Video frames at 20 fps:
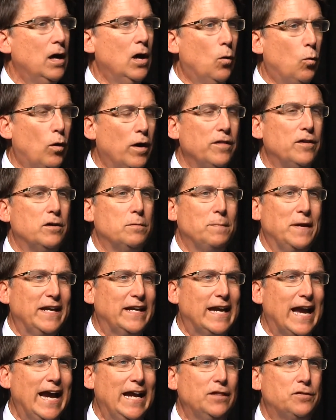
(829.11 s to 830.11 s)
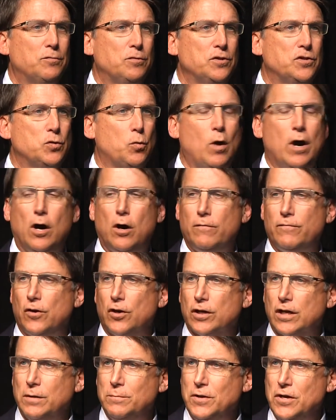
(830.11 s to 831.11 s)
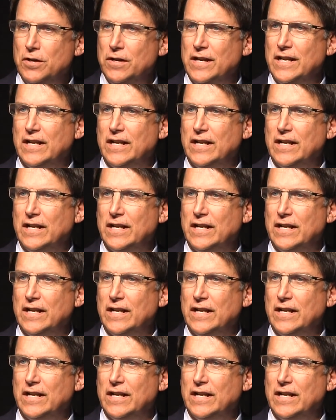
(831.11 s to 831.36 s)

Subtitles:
whether it be K through 12 or community